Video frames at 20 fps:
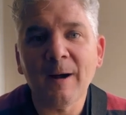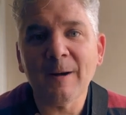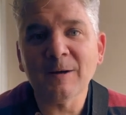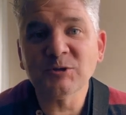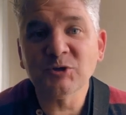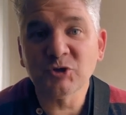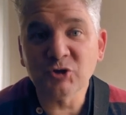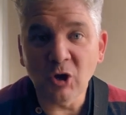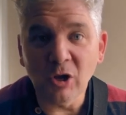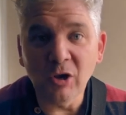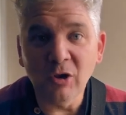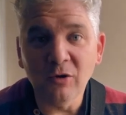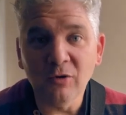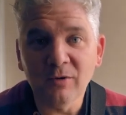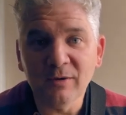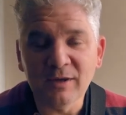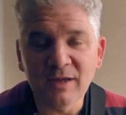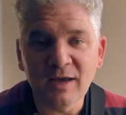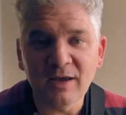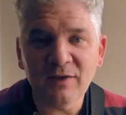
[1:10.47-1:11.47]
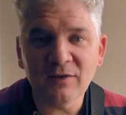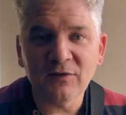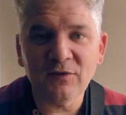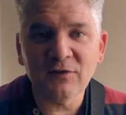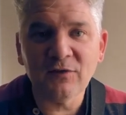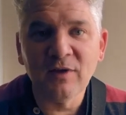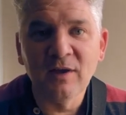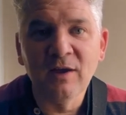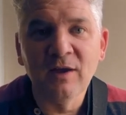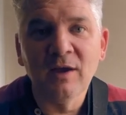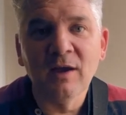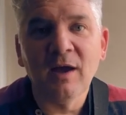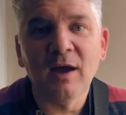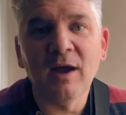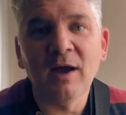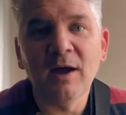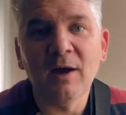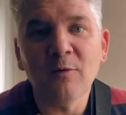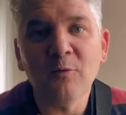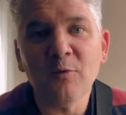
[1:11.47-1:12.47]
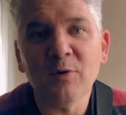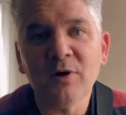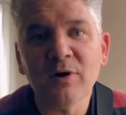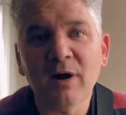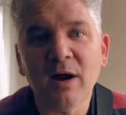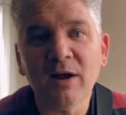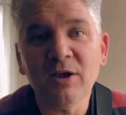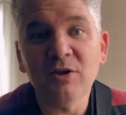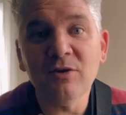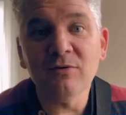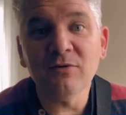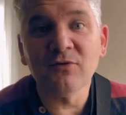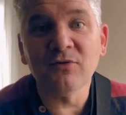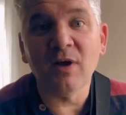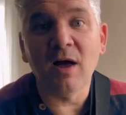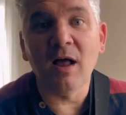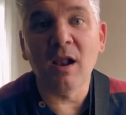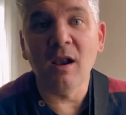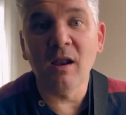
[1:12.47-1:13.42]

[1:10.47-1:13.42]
solo, yes, where I use a